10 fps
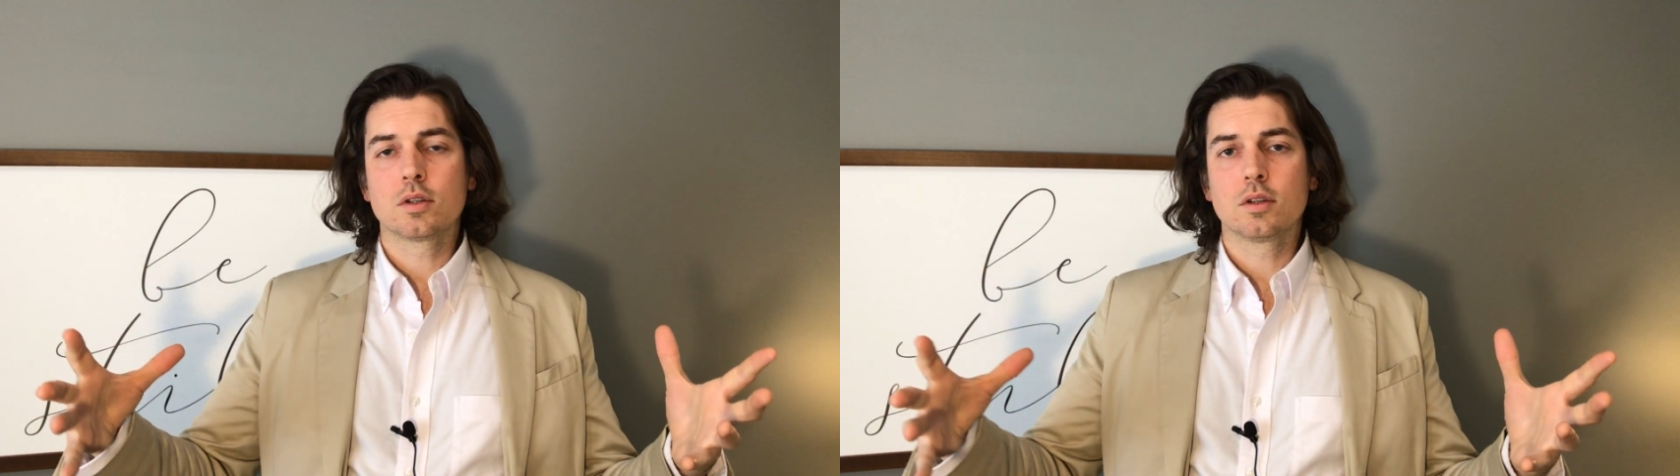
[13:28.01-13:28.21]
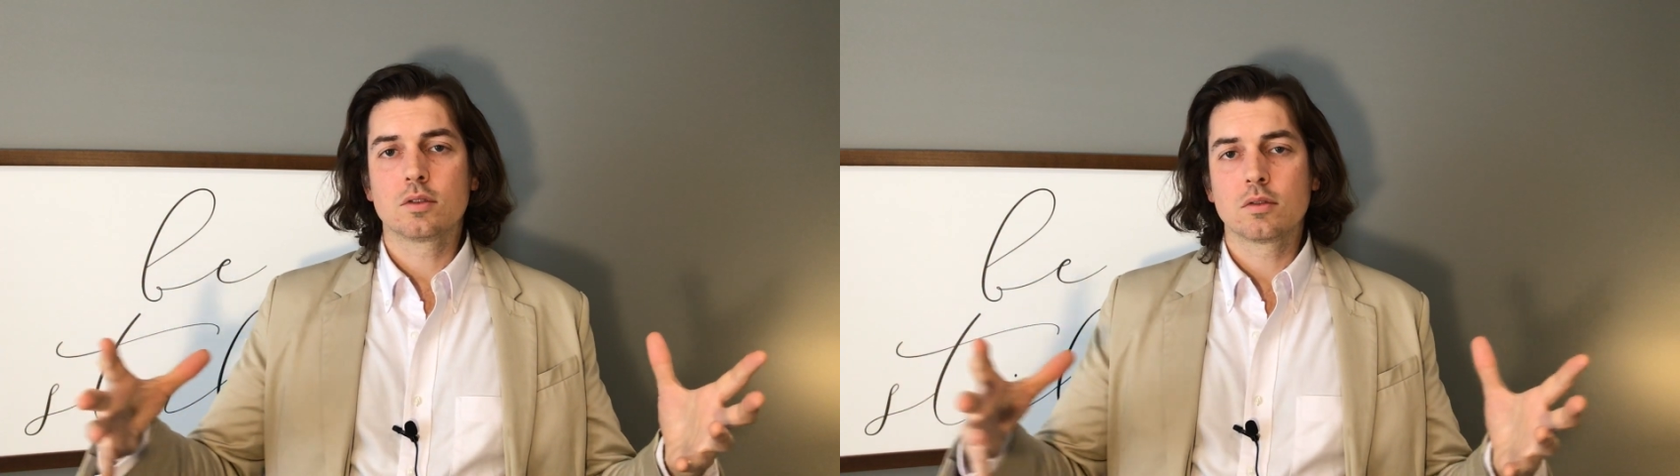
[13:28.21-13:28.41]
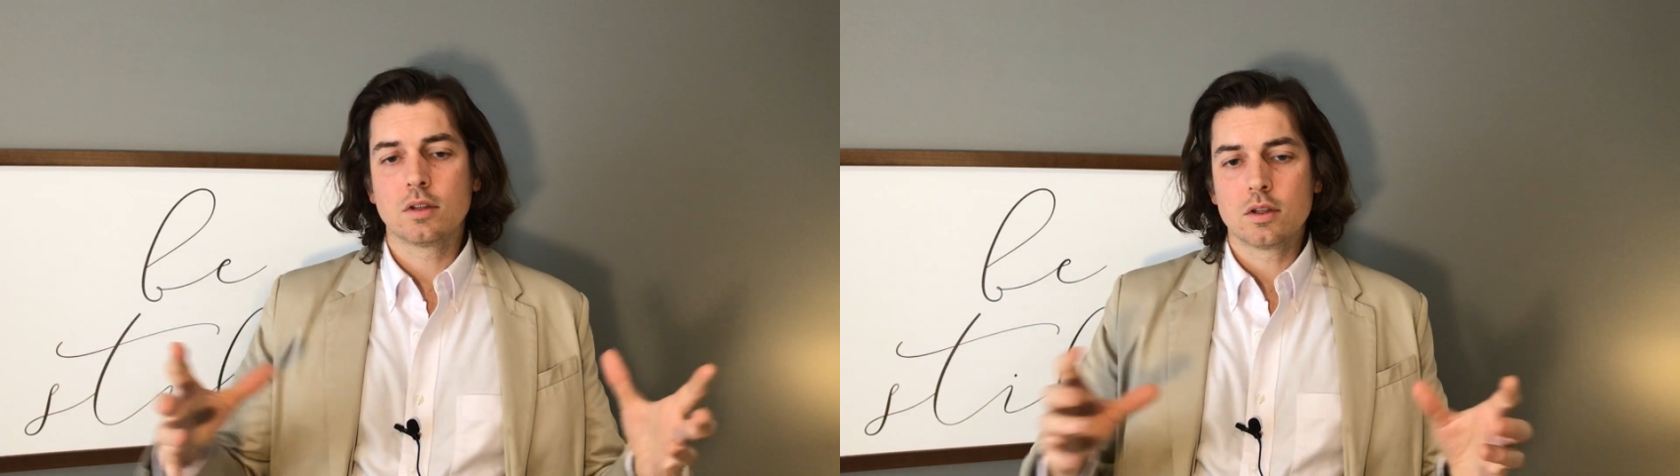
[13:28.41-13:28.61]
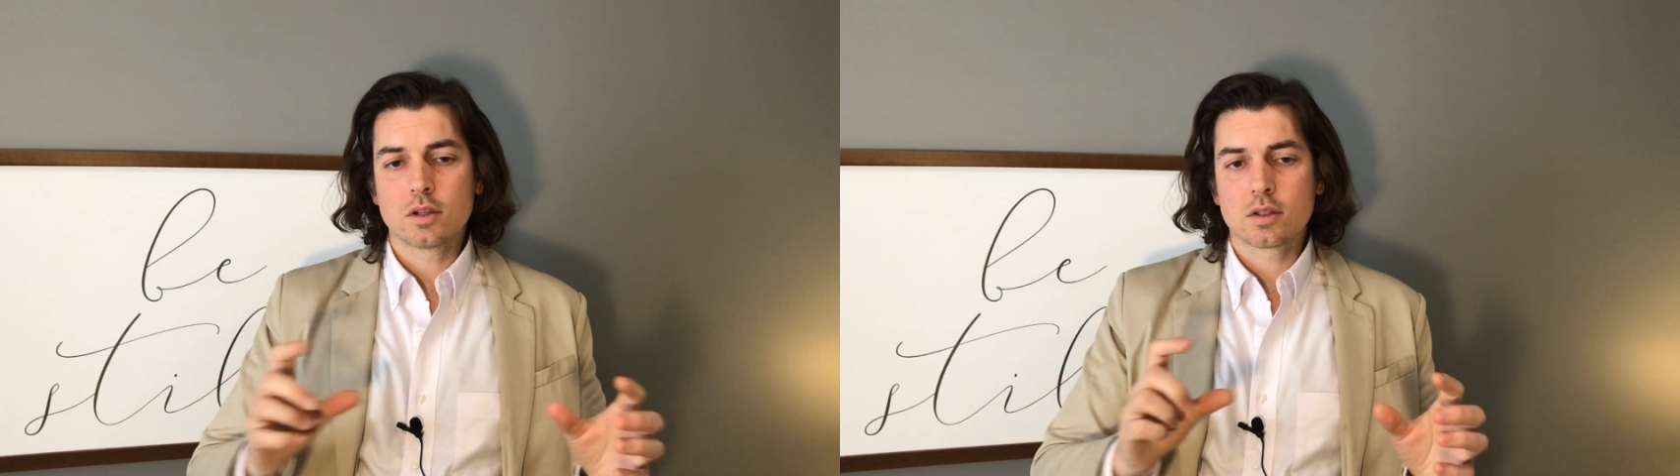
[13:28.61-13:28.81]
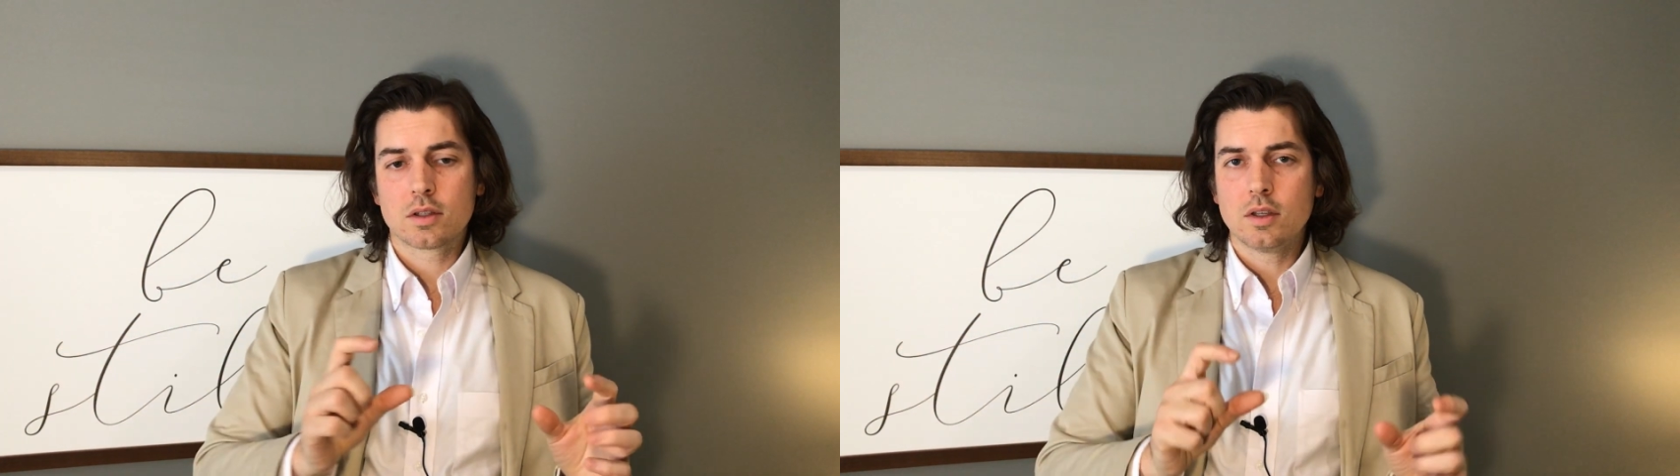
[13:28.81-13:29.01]
It's really
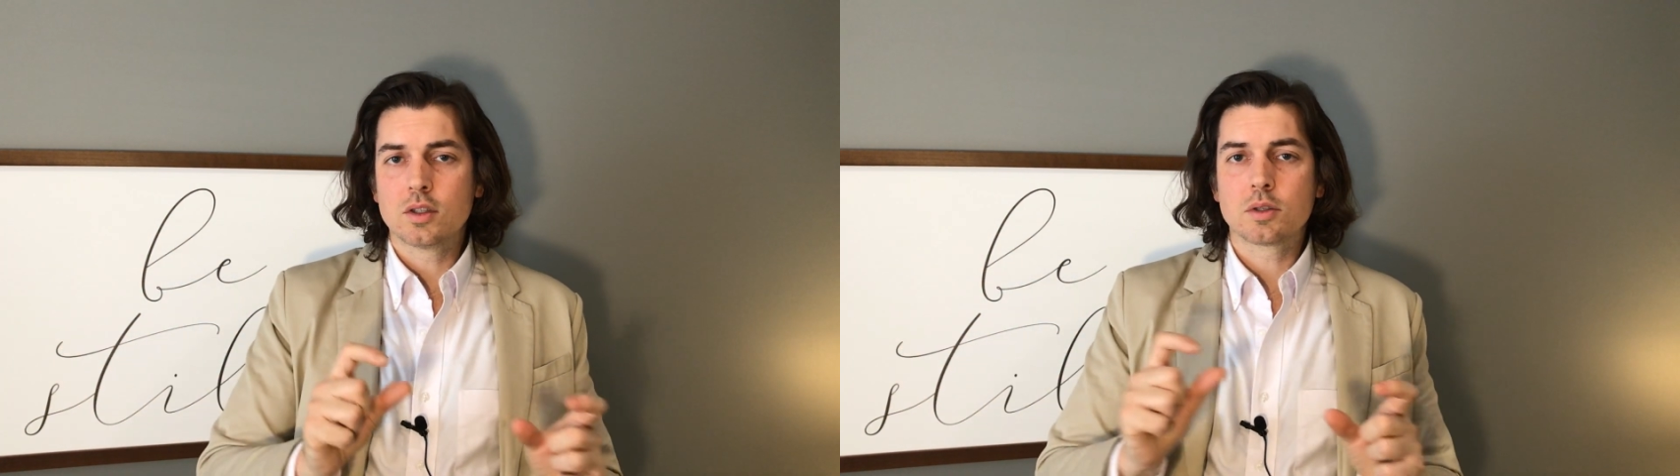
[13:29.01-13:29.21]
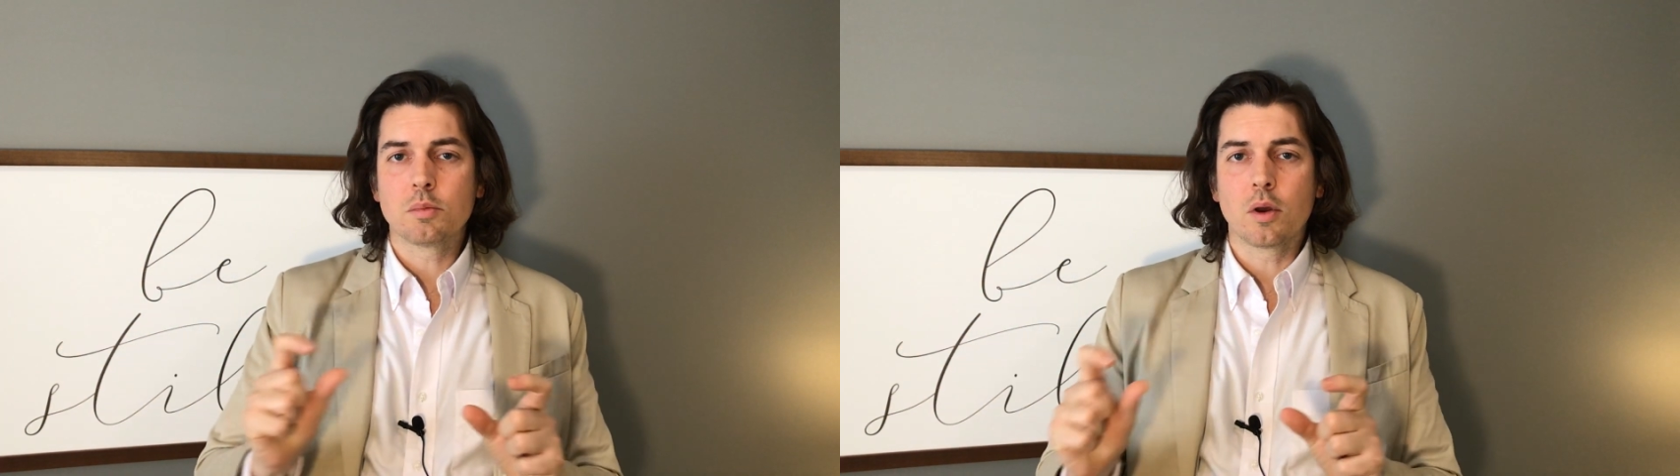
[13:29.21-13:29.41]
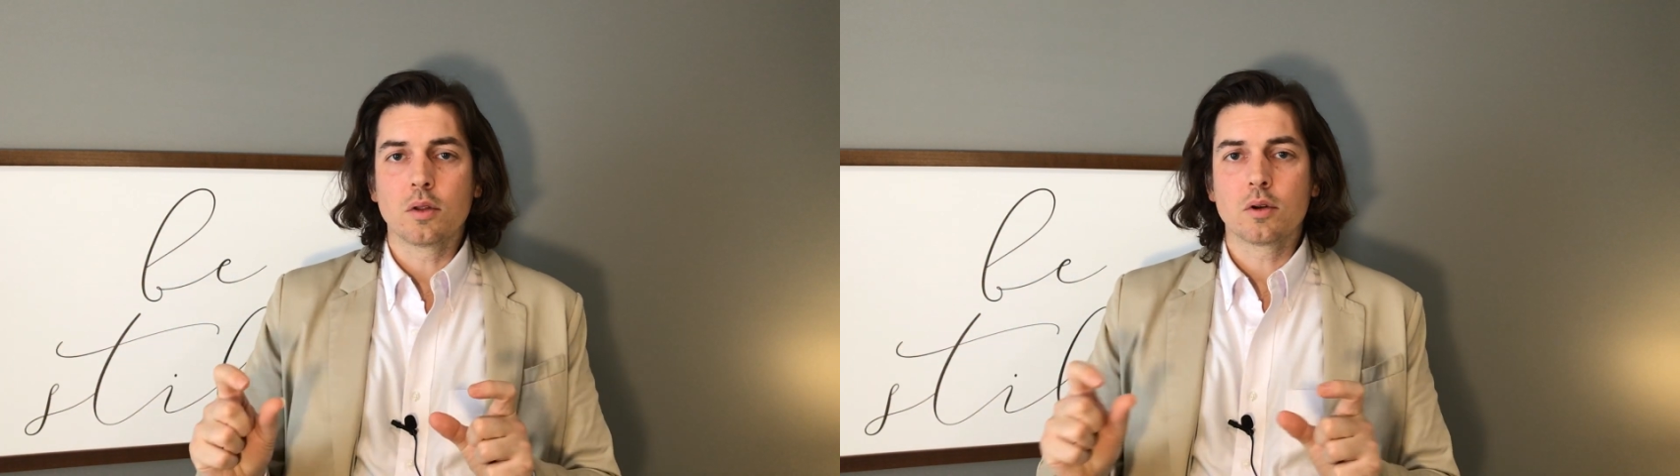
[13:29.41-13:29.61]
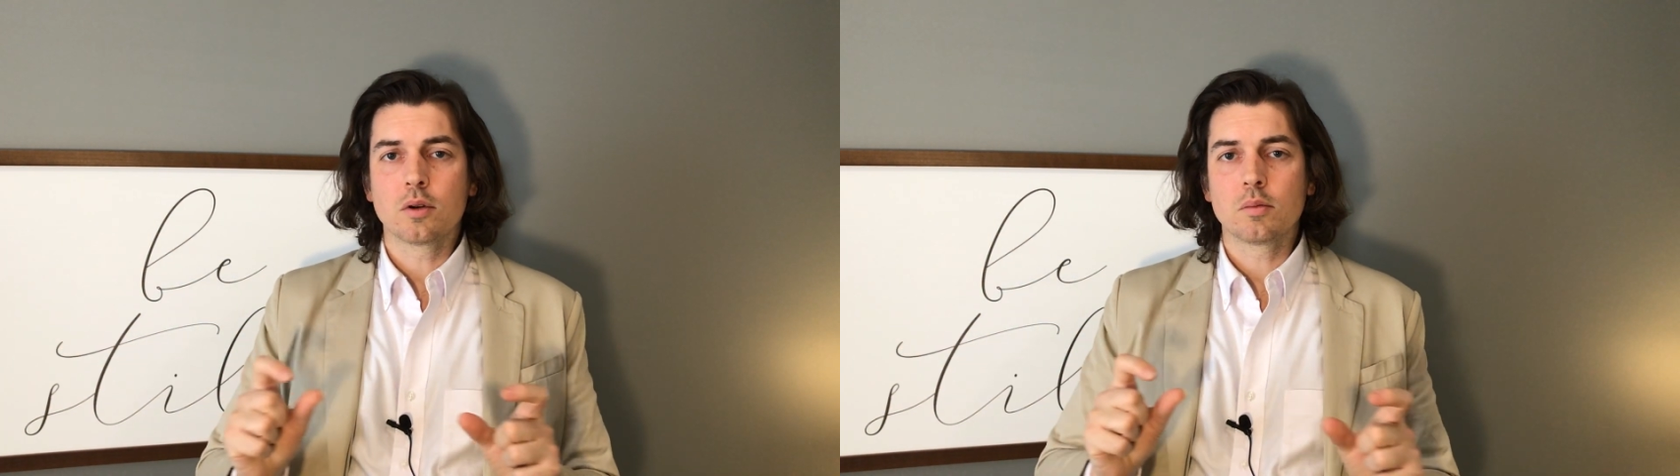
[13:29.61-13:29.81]
just these smaller